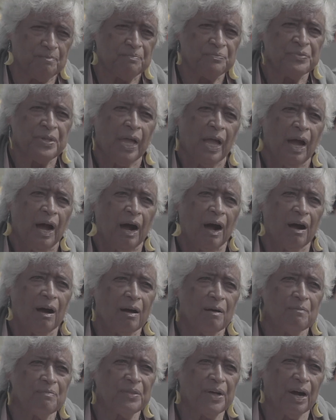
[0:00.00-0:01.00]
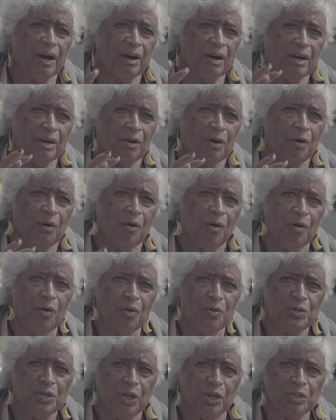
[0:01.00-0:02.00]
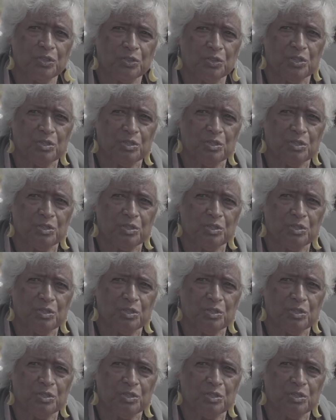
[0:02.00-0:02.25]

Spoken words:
Okay. Our whole culture